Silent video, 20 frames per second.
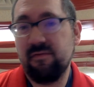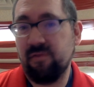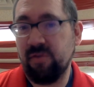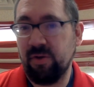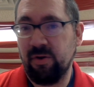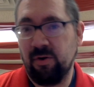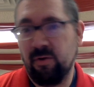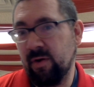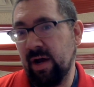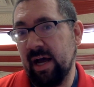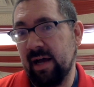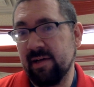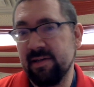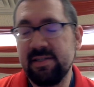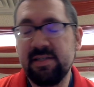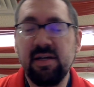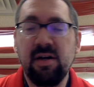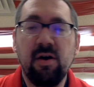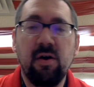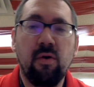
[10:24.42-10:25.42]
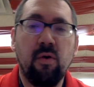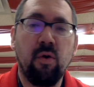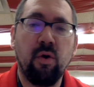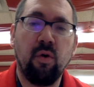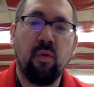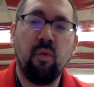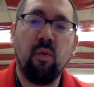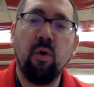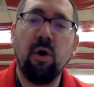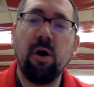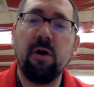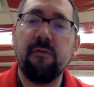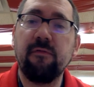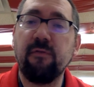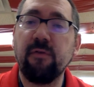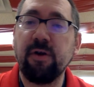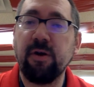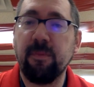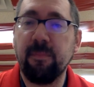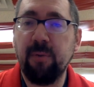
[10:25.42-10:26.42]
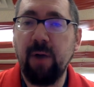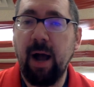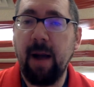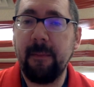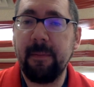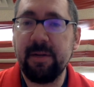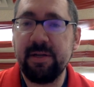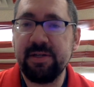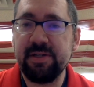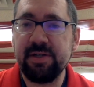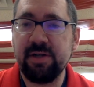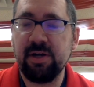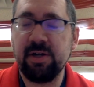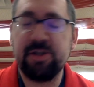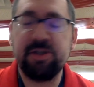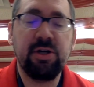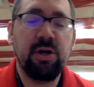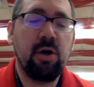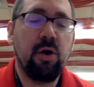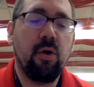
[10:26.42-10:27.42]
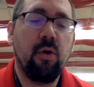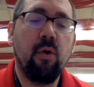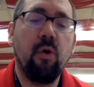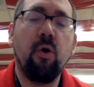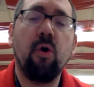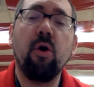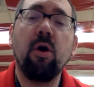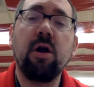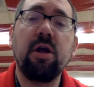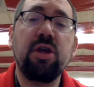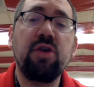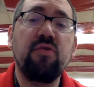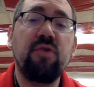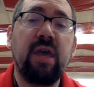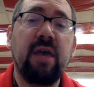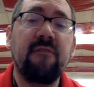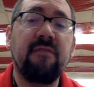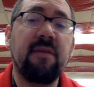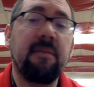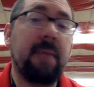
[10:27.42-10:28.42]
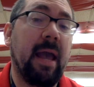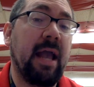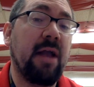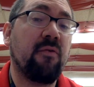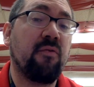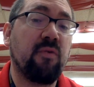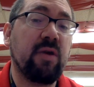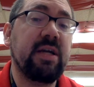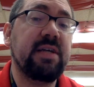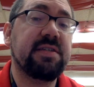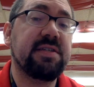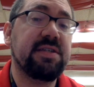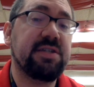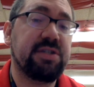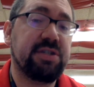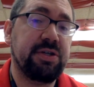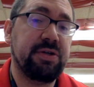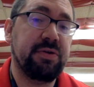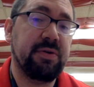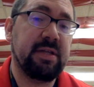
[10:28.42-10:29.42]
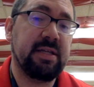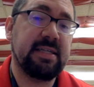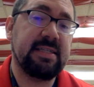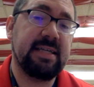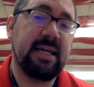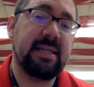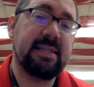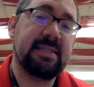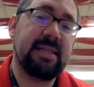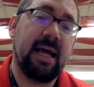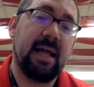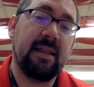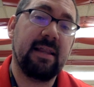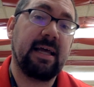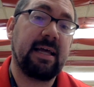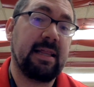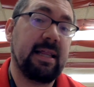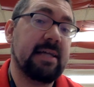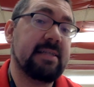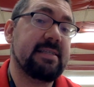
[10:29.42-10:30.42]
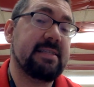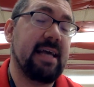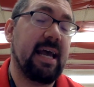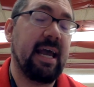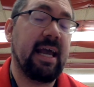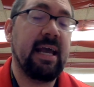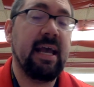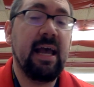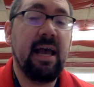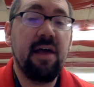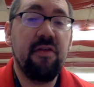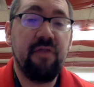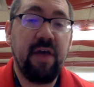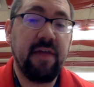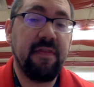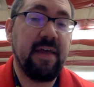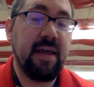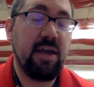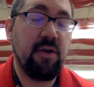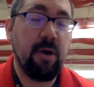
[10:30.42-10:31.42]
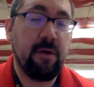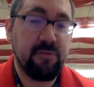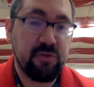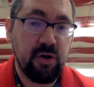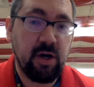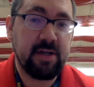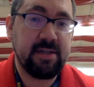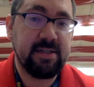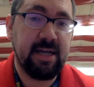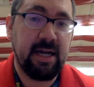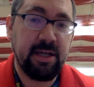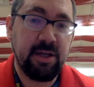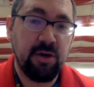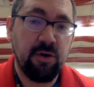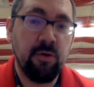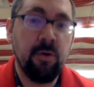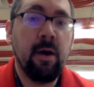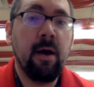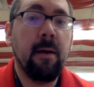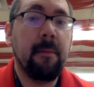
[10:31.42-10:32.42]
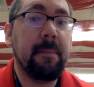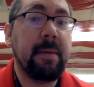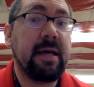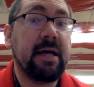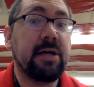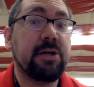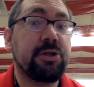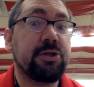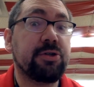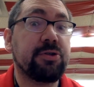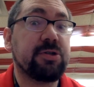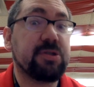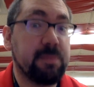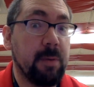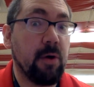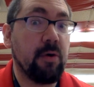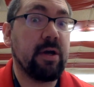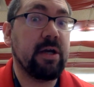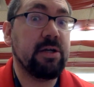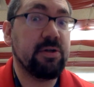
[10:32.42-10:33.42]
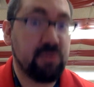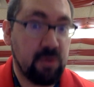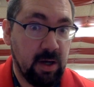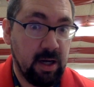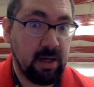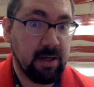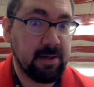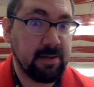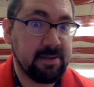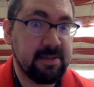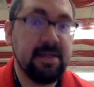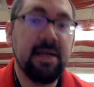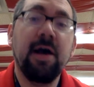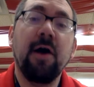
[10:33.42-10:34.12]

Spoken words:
for your arrest or a warrant for your property search, or you give them a reason to, in the sense that, like, let's say they think you have drugs on you because you're smoking drugs.